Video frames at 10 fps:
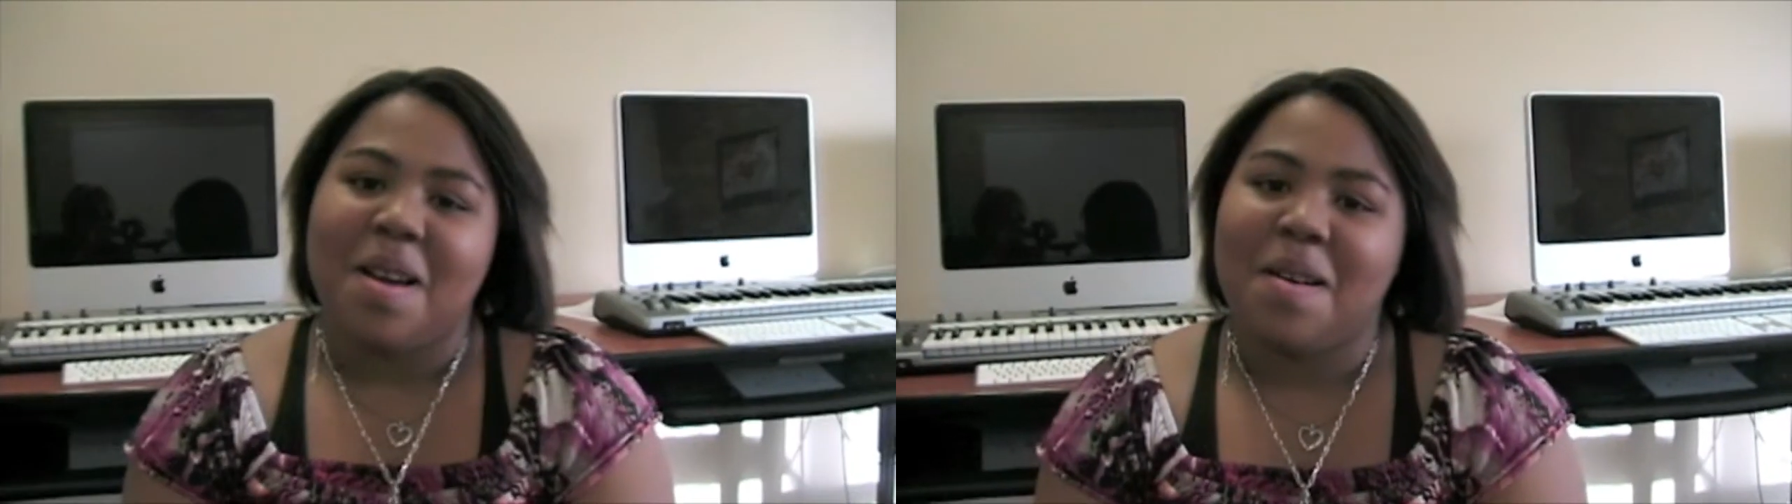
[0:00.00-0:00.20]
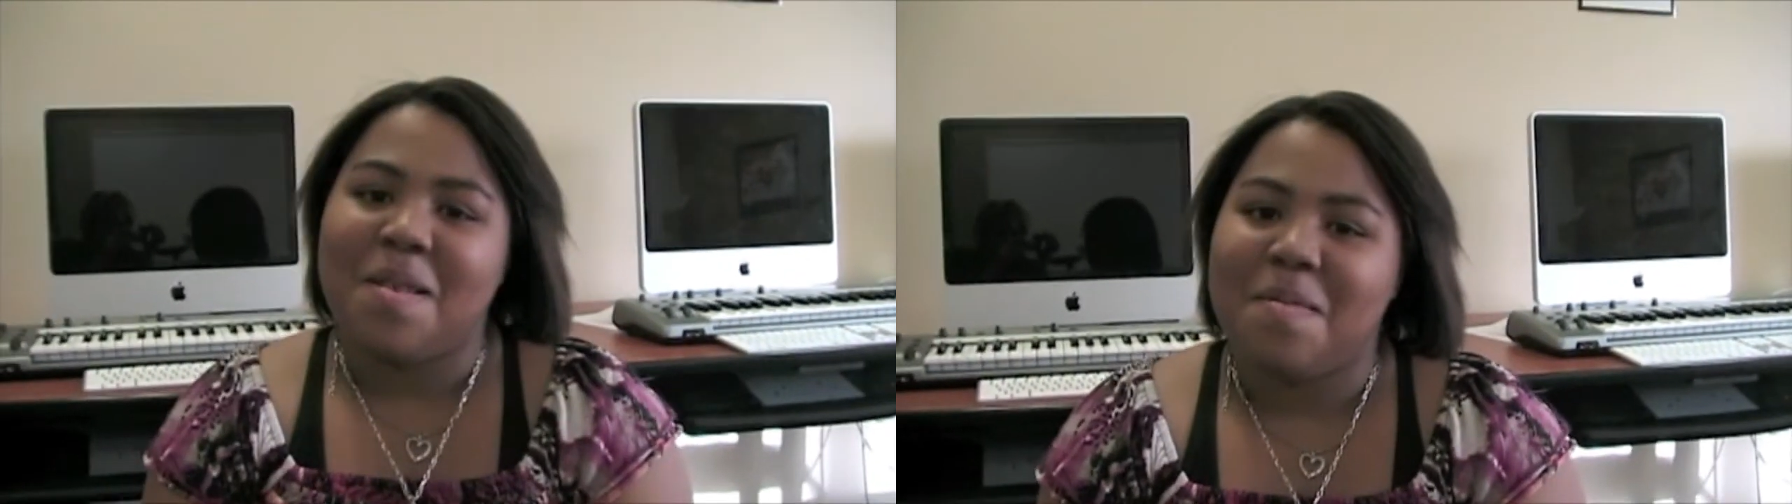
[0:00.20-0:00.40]

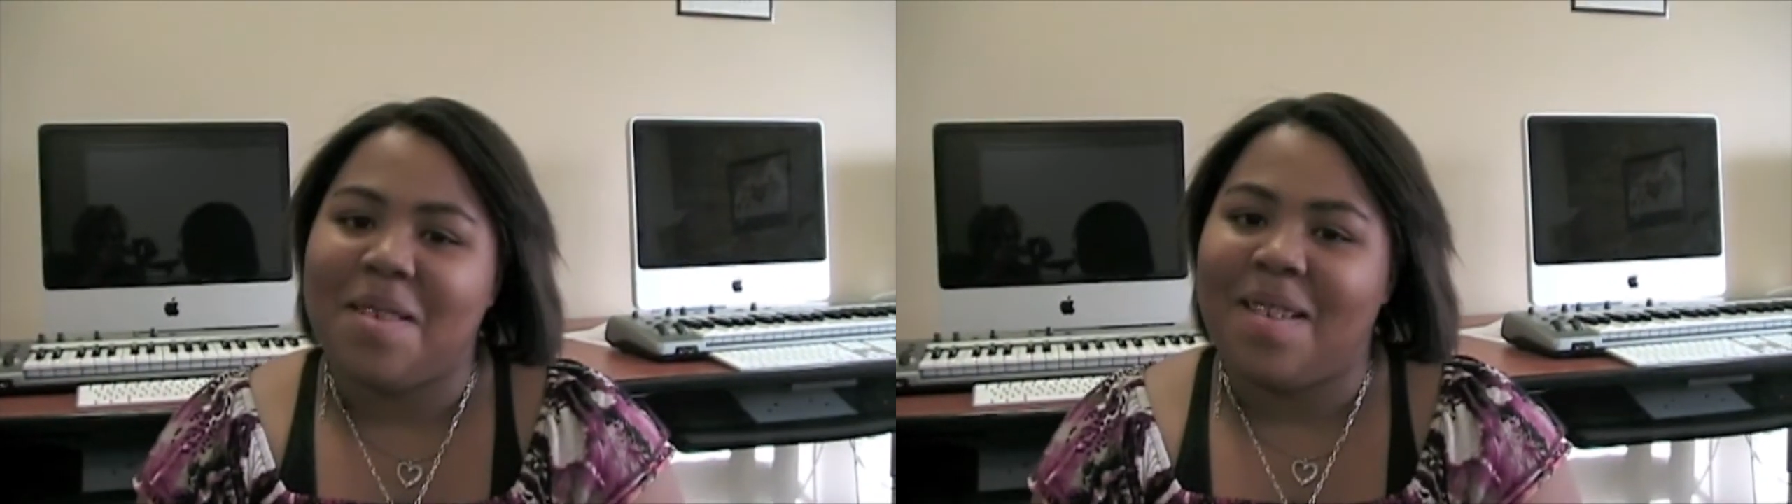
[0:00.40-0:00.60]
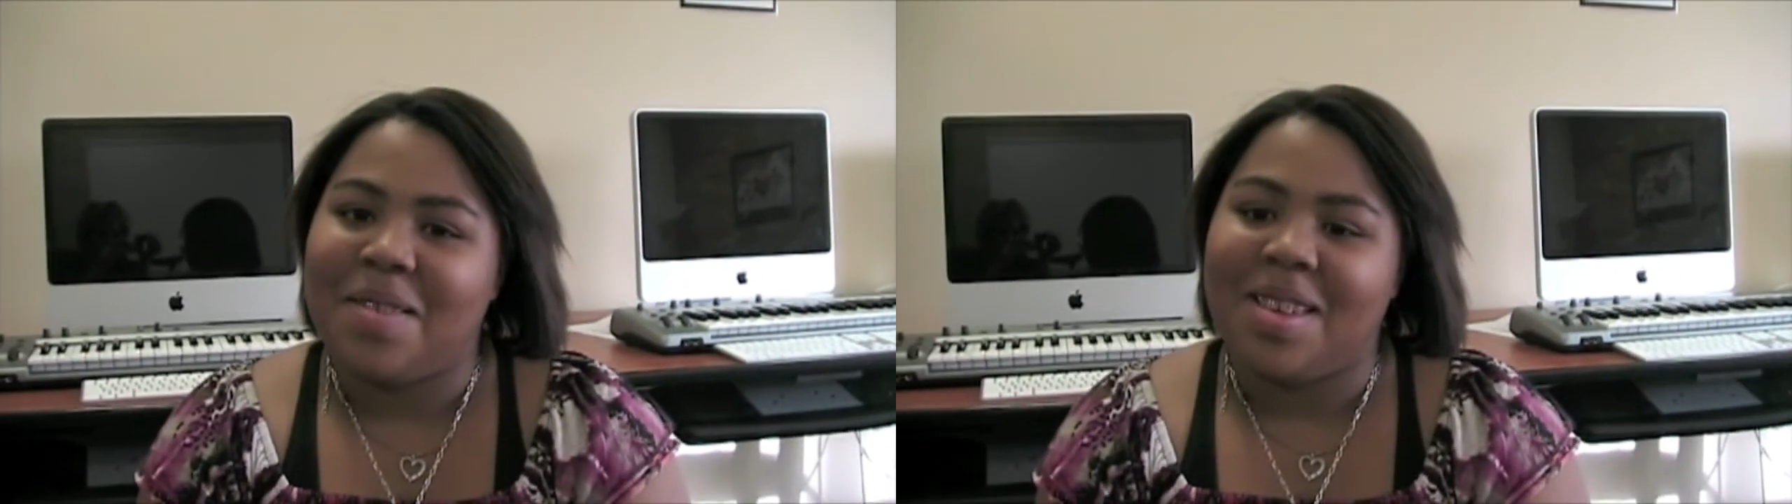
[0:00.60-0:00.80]
Um,
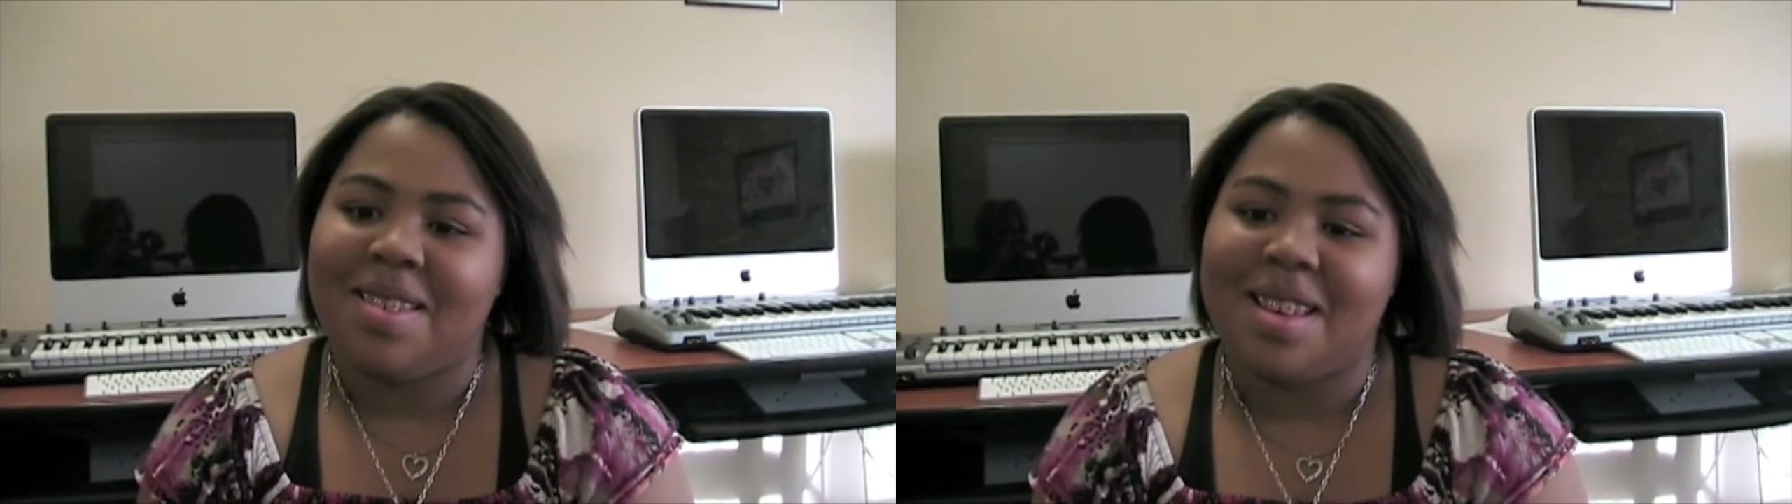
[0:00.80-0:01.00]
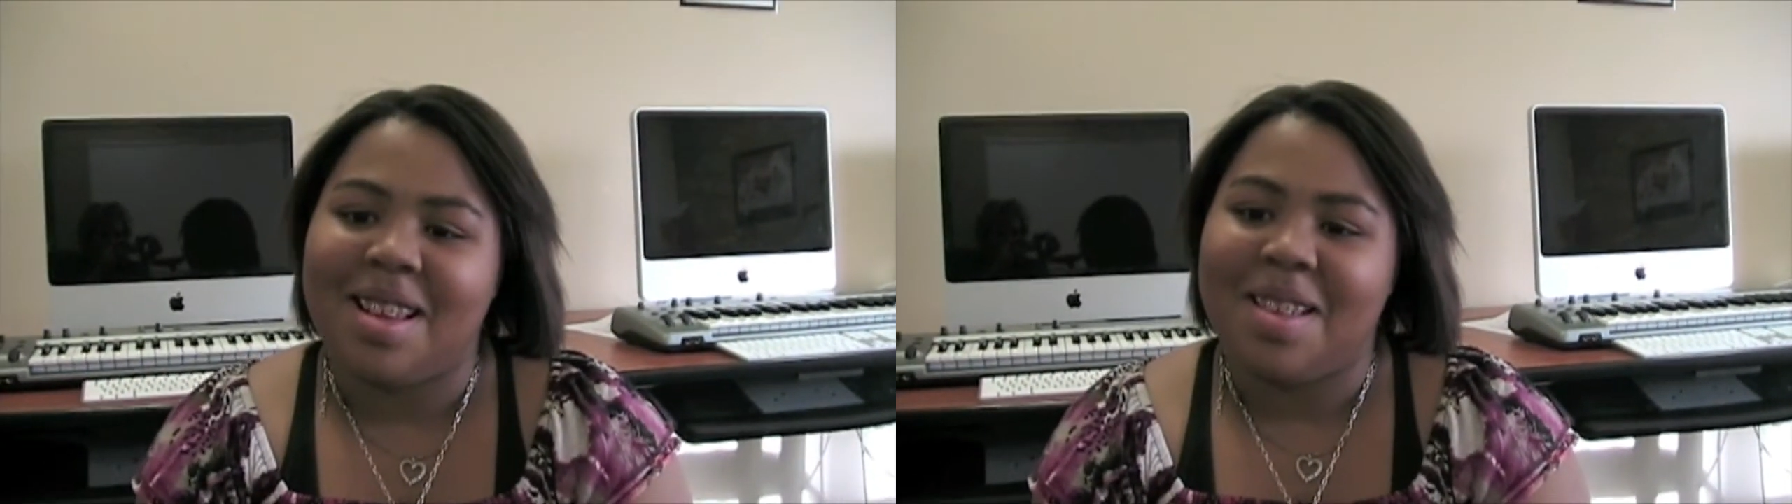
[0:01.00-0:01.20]
after you
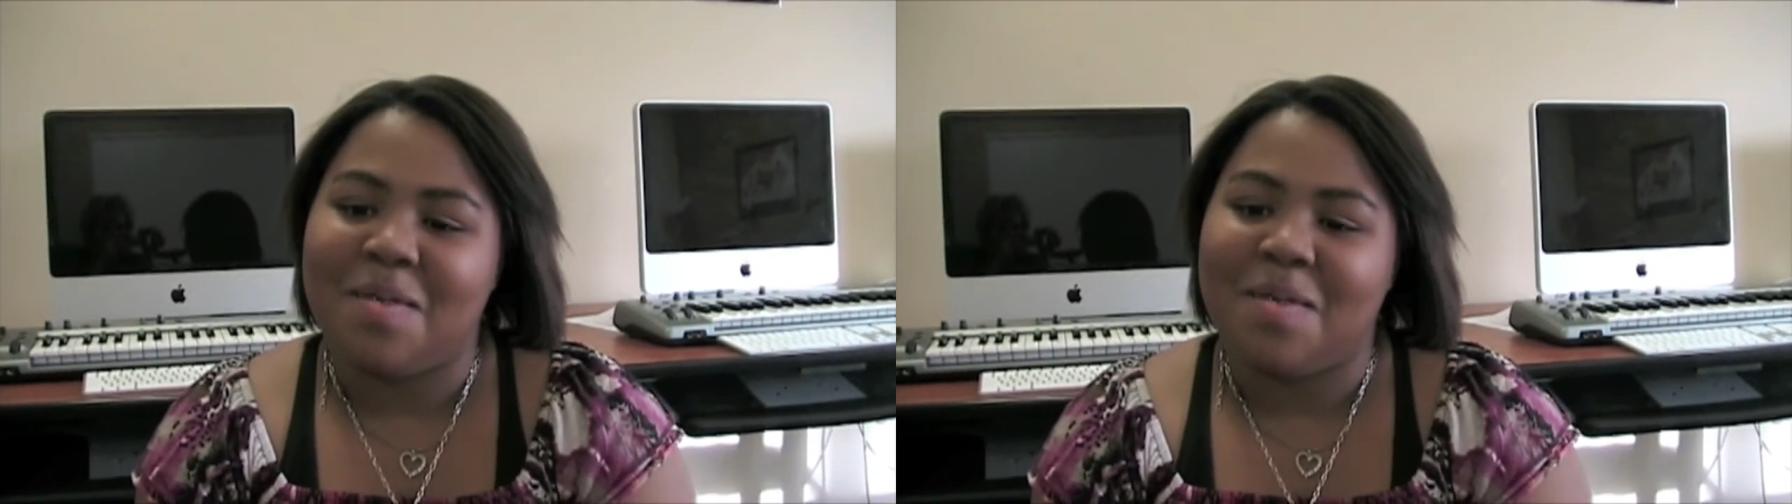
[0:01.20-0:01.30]
sign,